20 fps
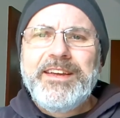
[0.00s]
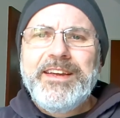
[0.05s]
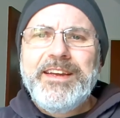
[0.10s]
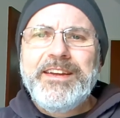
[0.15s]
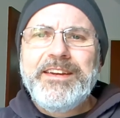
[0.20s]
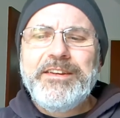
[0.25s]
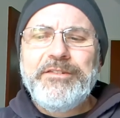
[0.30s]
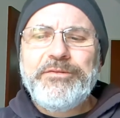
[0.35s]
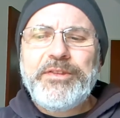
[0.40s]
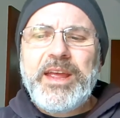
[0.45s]

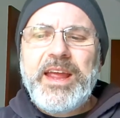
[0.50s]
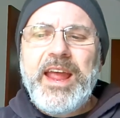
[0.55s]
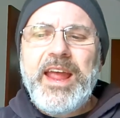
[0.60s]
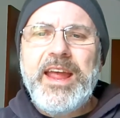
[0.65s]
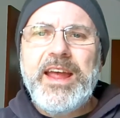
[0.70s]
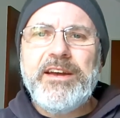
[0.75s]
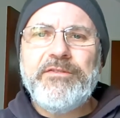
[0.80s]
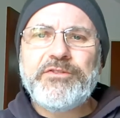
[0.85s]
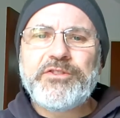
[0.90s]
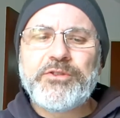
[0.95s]
And if they
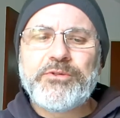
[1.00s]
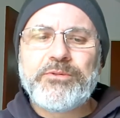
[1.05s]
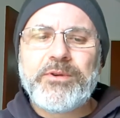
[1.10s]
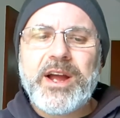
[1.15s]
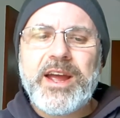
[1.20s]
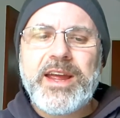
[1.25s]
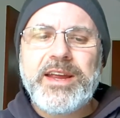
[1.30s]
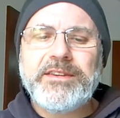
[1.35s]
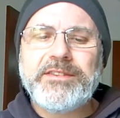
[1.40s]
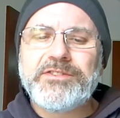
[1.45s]
have to
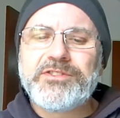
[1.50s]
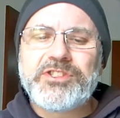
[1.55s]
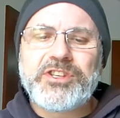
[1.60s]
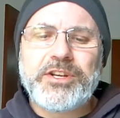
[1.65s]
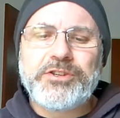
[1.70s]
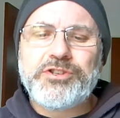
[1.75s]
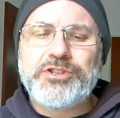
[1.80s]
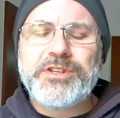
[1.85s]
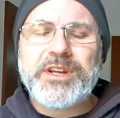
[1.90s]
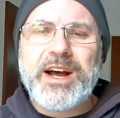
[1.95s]
write
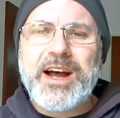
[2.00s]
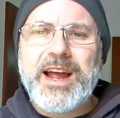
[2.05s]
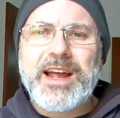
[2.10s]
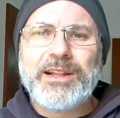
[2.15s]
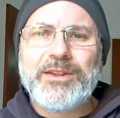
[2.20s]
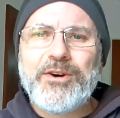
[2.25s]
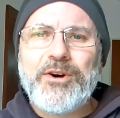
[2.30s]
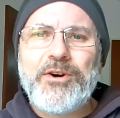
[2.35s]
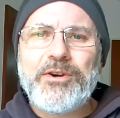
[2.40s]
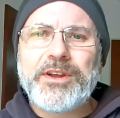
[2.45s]
such
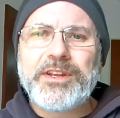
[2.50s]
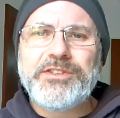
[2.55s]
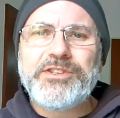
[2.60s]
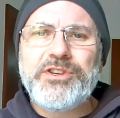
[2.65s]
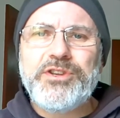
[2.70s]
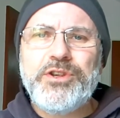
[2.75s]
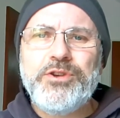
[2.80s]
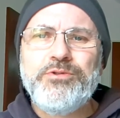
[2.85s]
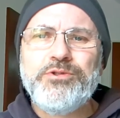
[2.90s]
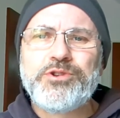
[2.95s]
dialogue, it's
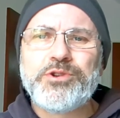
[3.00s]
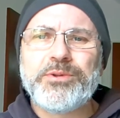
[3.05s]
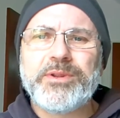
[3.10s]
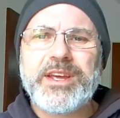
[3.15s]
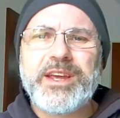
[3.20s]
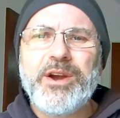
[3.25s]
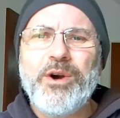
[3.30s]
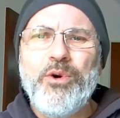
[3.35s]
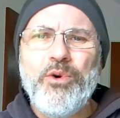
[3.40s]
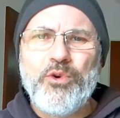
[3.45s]

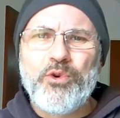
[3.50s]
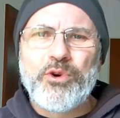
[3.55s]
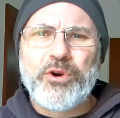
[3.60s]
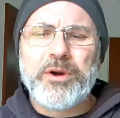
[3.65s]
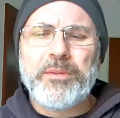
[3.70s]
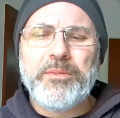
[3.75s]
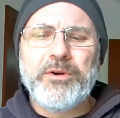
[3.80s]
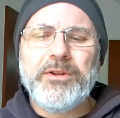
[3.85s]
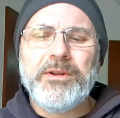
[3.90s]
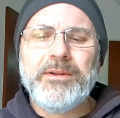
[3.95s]
usually
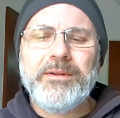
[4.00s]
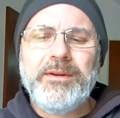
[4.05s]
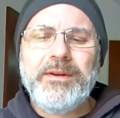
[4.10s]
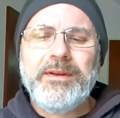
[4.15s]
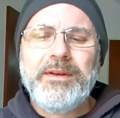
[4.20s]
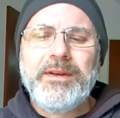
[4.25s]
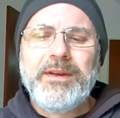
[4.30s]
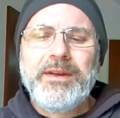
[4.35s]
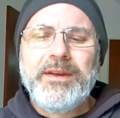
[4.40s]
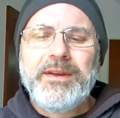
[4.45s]
horrible.
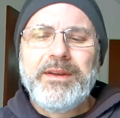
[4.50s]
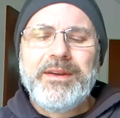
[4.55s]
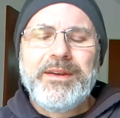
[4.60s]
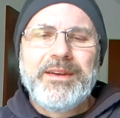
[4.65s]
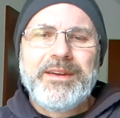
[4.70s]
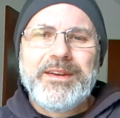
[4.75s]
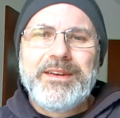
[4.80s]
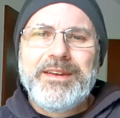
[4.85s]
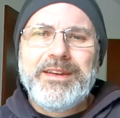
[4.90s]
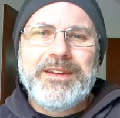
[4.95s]

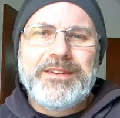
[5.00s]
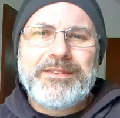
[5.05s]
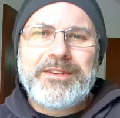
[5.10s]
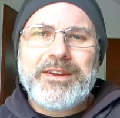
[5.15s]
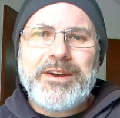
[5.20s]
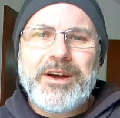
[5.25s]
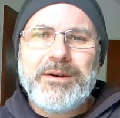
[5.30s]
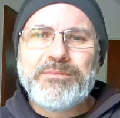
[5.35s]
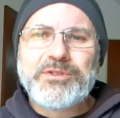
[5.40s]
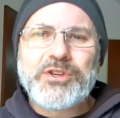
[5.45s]
It
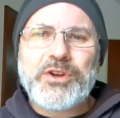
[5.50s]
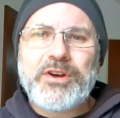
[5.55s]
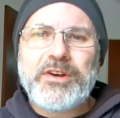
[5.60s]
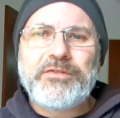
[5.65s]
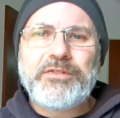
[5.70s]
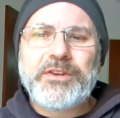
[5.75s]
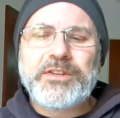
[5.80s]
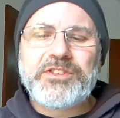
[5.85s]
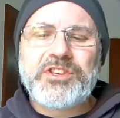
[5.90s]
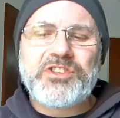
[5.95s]
comes
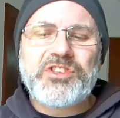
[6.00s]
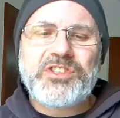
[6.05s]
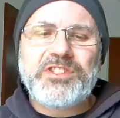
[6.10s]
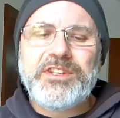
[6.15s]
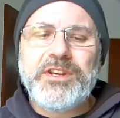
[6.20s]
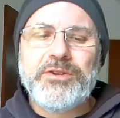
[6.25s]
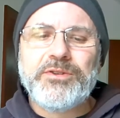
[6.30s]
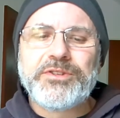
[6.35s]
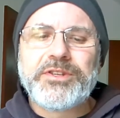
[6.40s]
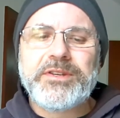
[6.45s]
off as
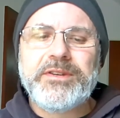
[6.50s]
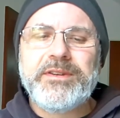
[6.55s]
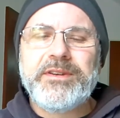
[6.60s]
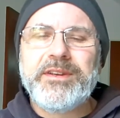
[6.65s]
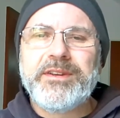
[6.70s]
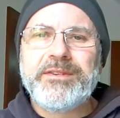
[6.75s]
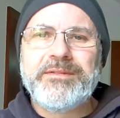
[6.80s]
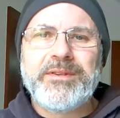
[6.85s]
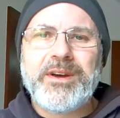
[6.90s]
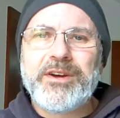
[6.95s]
stilted
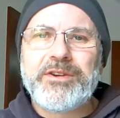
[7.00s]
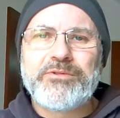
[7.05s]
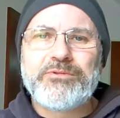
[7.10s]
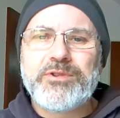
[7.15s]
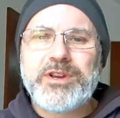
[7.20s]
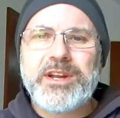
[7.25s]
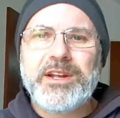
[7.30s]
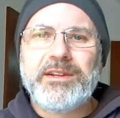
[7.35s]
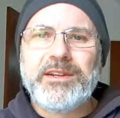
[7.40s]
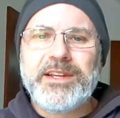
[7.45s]
and
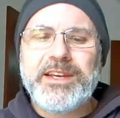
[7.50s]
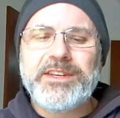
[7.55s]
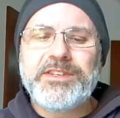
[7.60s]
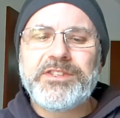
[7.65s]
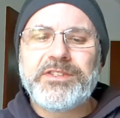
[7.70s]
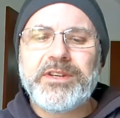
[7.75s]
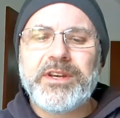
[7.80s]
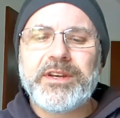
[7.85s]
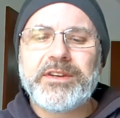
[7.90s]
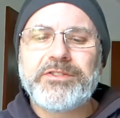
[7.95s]

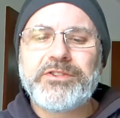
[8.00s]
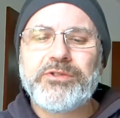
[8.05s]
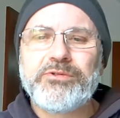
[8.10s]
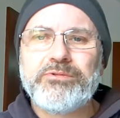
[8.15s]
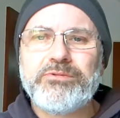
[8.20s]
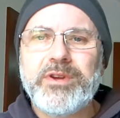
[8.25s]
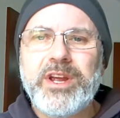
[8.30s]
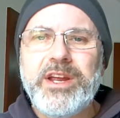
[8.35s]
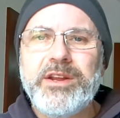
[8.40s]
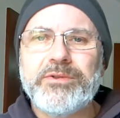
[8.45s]
unrealistic to
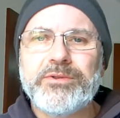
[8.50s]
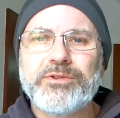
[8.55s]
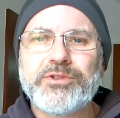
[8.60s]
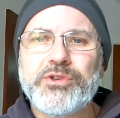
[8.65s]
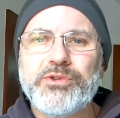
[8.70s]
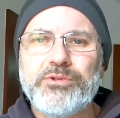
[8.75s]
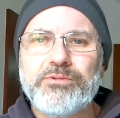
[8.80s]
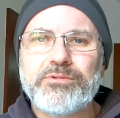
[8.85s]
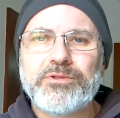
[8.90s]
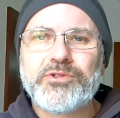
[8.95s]

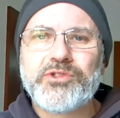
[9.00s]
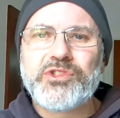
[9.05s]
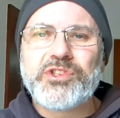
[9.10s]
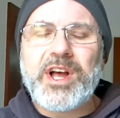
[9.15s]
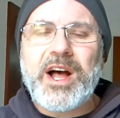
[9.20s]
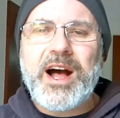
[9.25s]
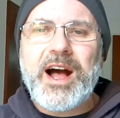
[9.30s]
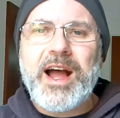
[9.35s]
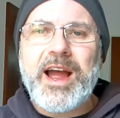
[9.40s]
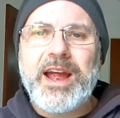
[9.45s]
readers who
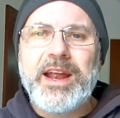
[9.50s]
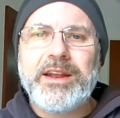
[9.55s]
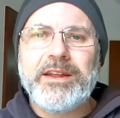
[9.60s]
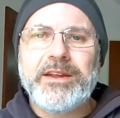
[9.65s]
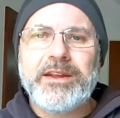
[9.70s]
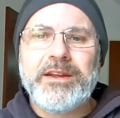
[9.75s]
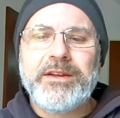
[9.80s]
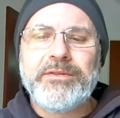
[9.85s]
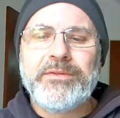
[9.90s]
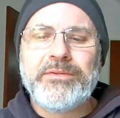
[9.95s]
reside
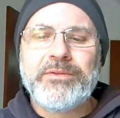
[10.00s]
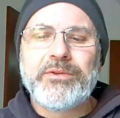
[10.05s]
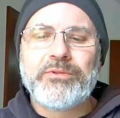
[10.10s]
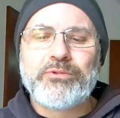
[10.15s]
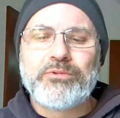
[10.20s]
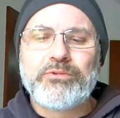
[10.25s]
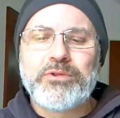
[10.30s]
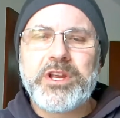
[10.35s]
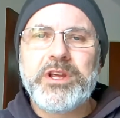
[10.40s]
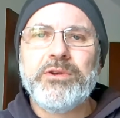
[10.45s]
in the
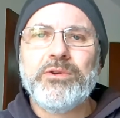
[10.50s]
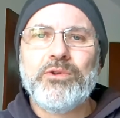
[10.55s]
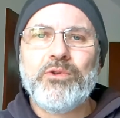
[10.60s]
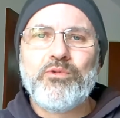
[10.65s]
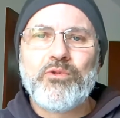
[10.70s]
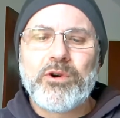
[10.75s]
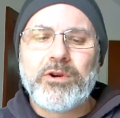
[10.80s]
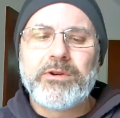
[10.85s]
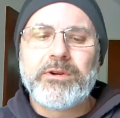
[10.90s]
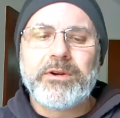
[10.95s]
real
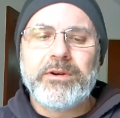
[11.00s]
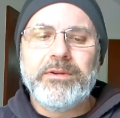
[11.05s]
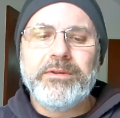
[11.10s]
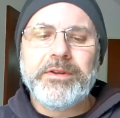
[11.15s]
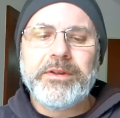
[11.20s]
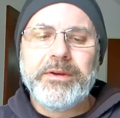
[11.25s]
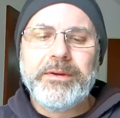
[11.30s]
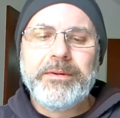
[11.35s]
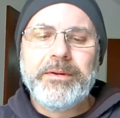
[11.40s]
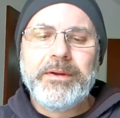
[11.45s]
world.